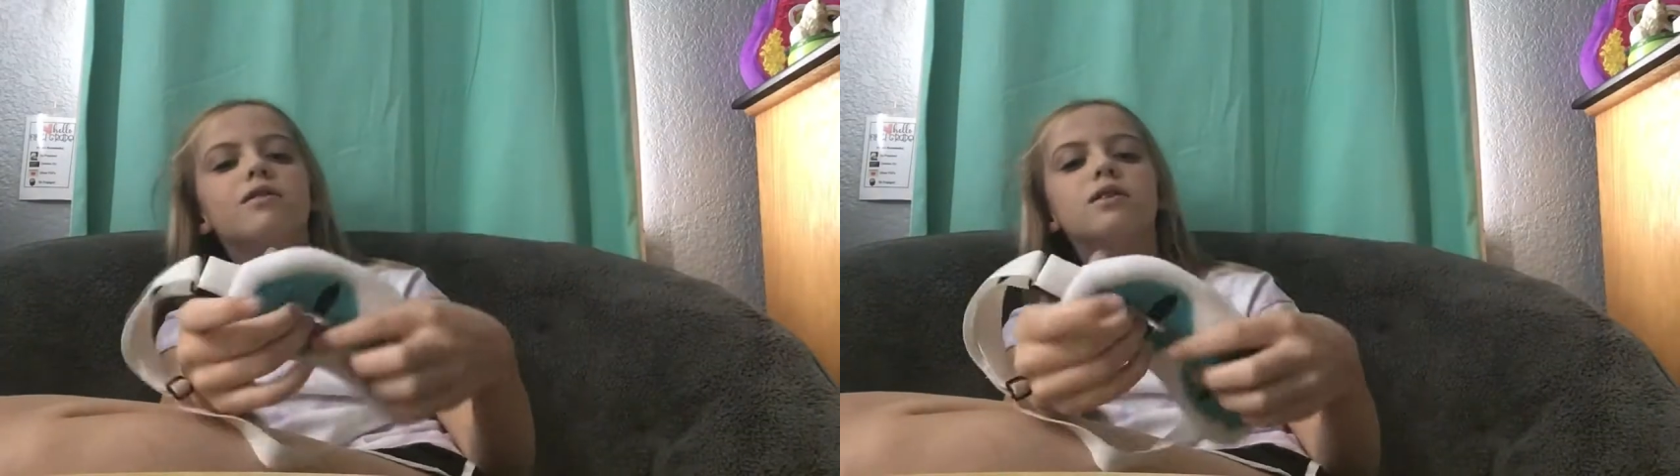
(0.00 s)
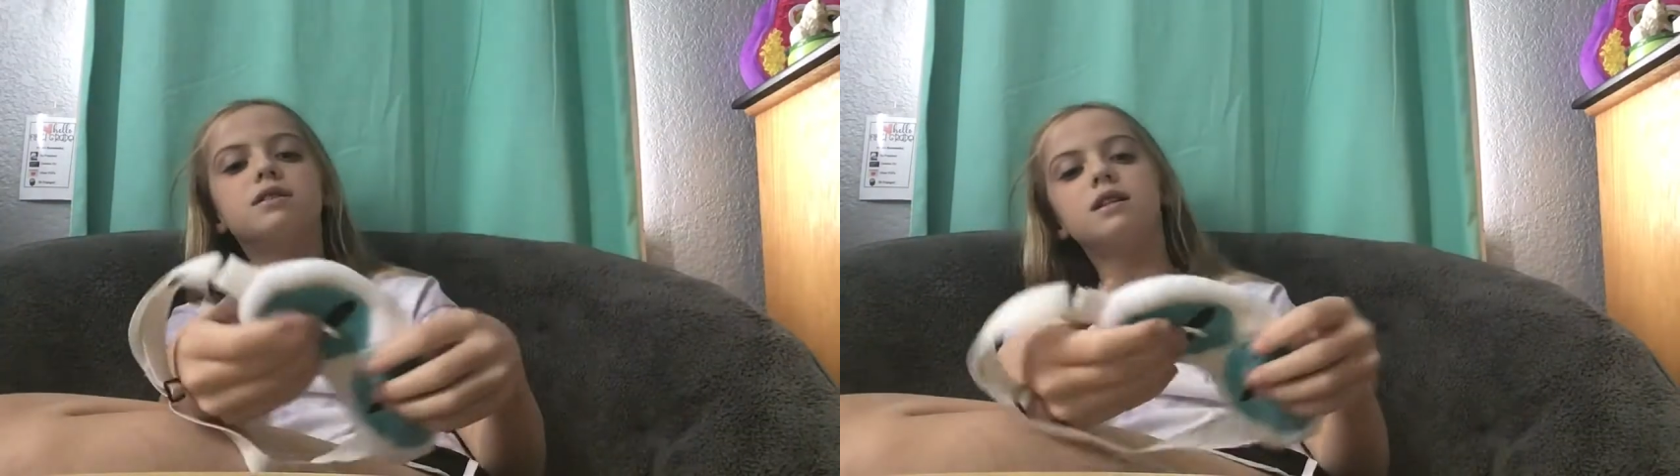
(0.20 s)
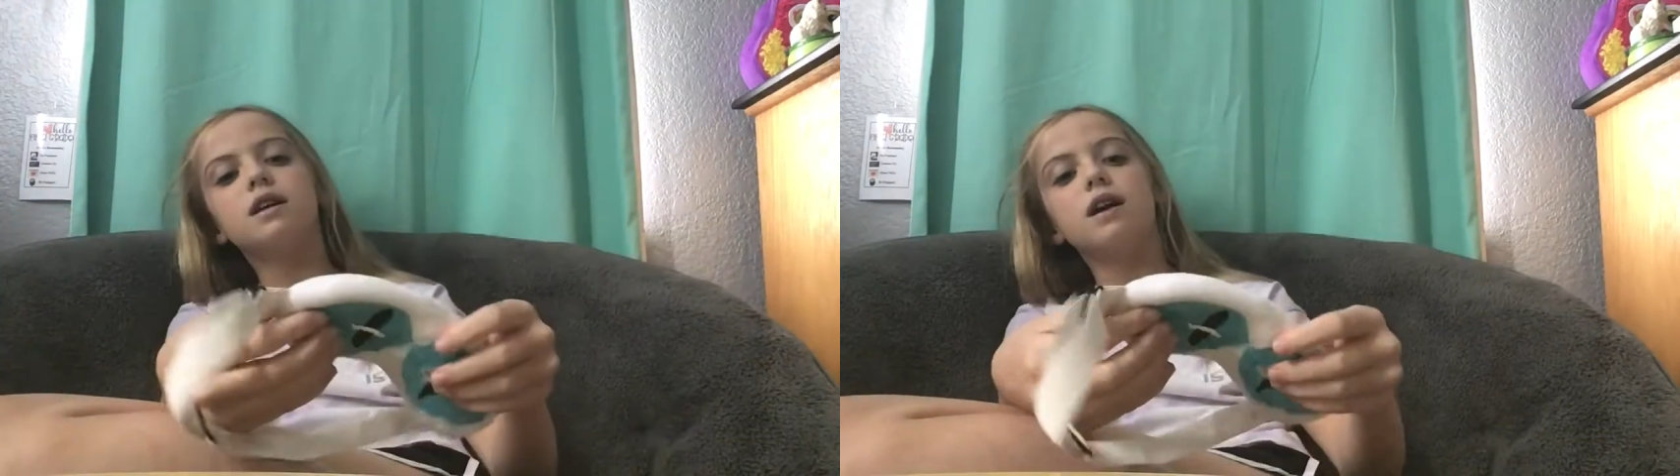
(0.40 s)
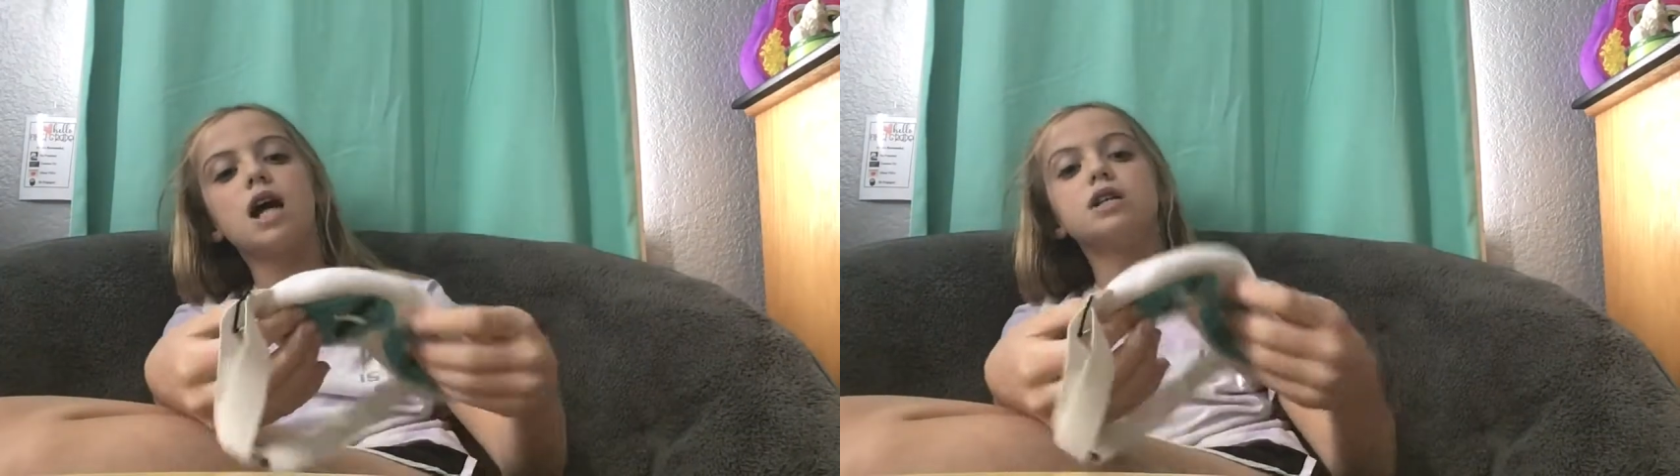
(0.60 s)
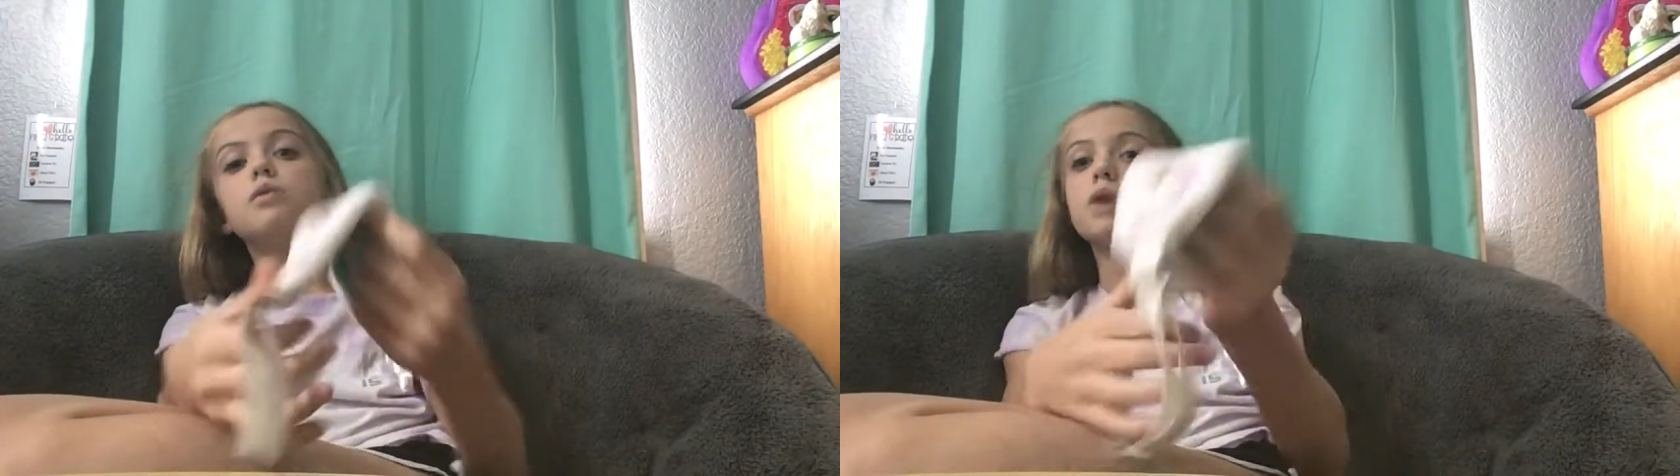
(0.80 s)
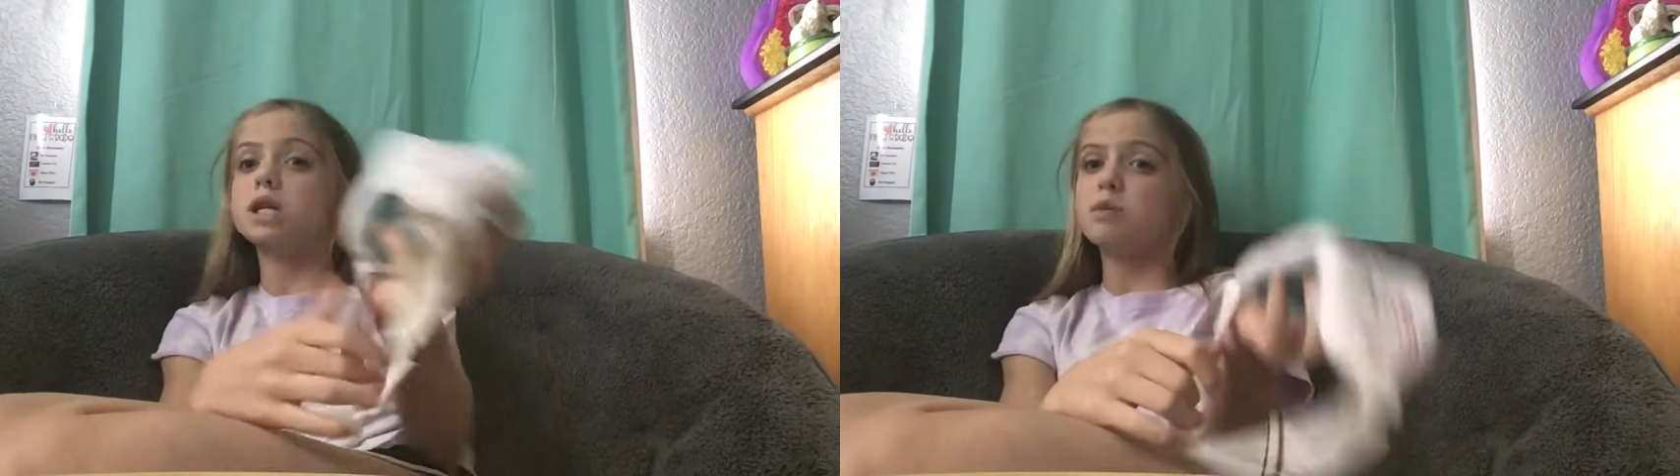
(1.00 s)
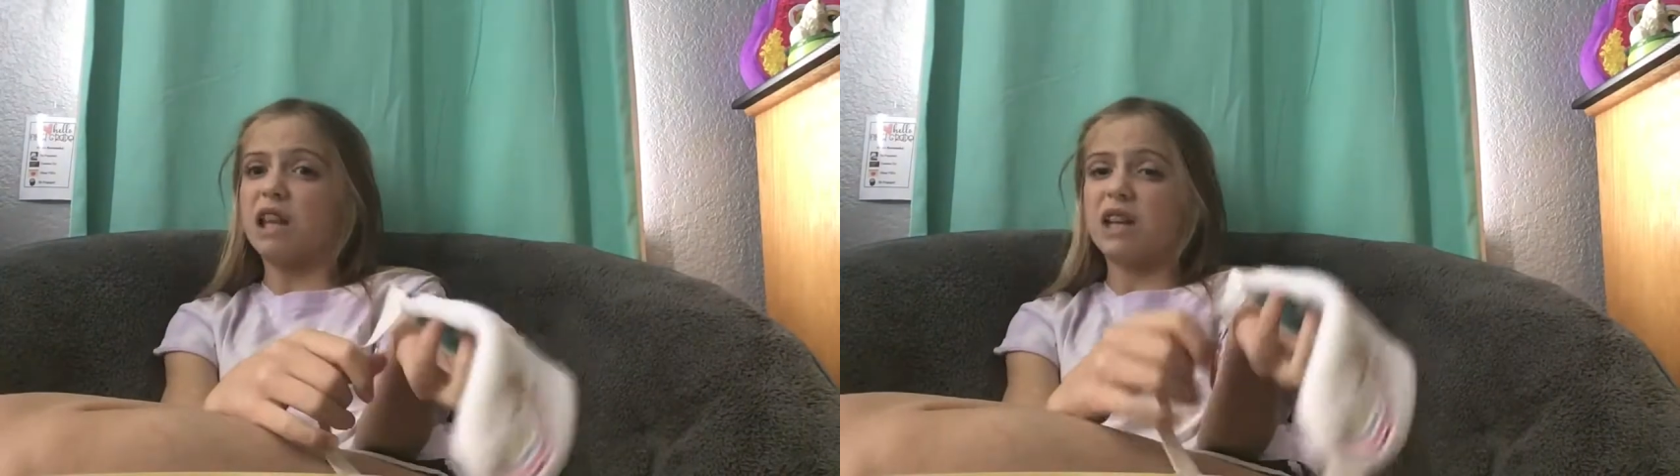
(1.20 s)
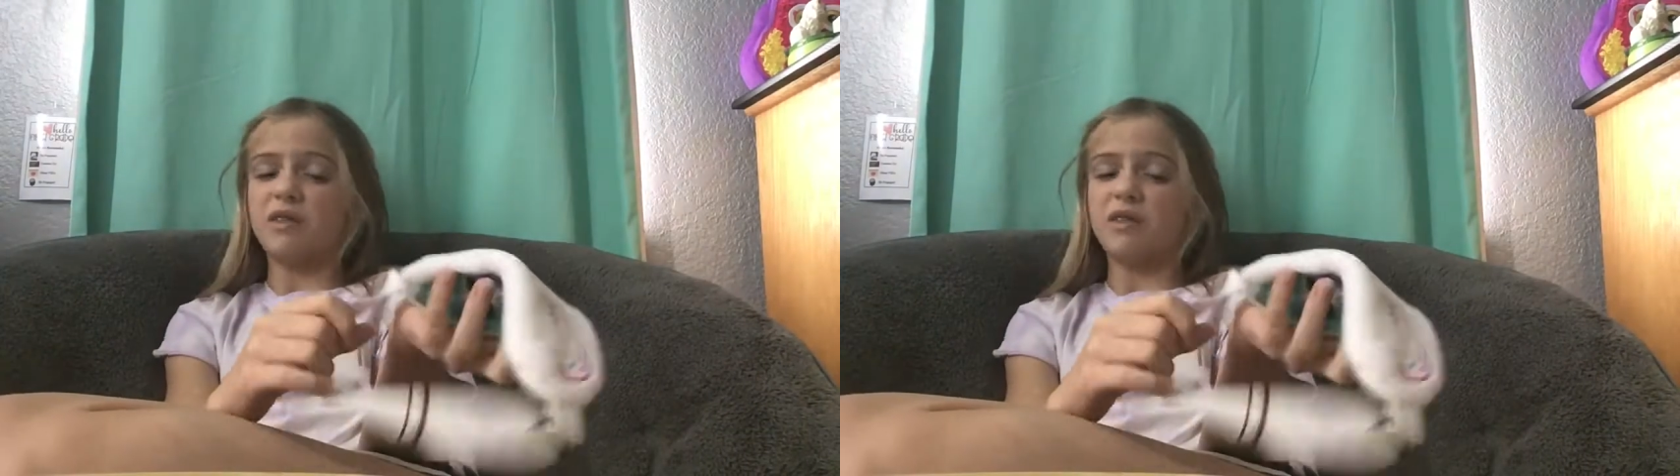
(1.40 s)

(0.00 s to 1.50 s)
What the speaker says: you can see, it actually wasn't plain